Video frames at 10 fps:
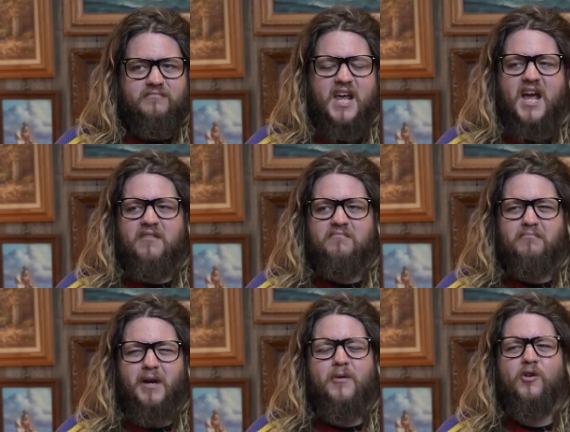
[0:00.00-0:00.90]
Yeah,
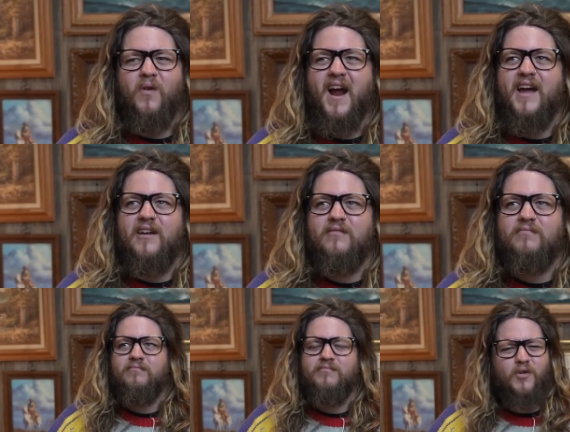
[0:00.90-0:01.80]
maybe you're right.
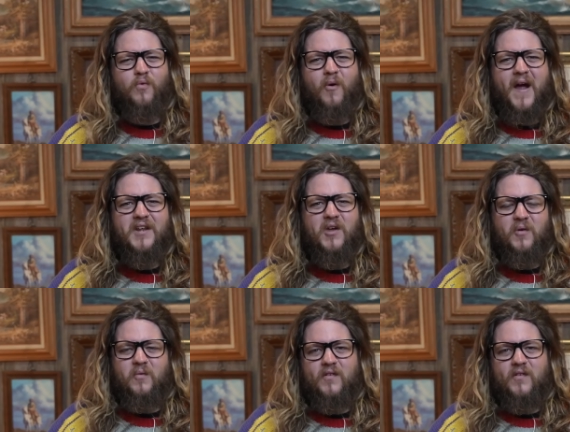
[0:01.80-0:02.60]
So, what do I do?